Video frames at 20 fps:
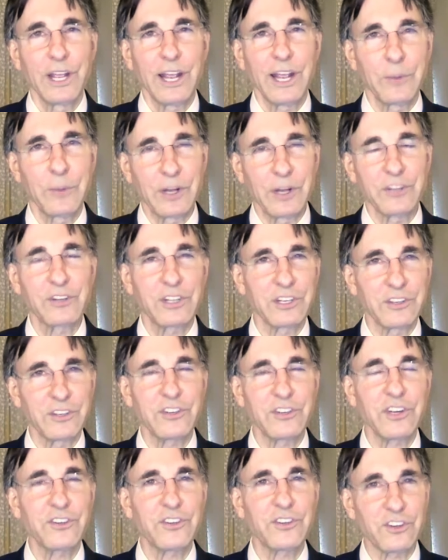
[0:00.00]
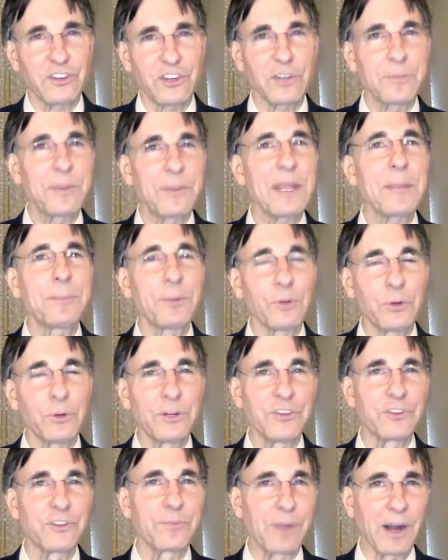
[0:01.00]
and what's consistent to the people who
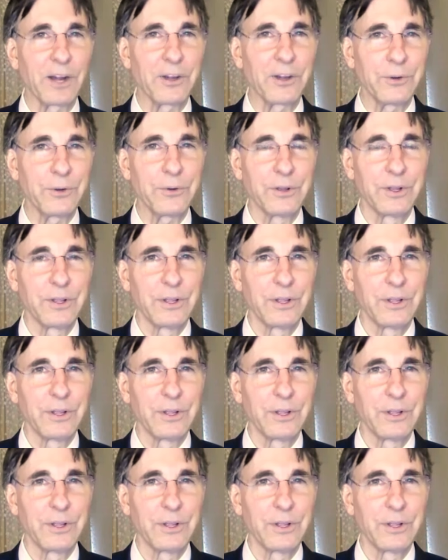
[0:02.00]
inspire you.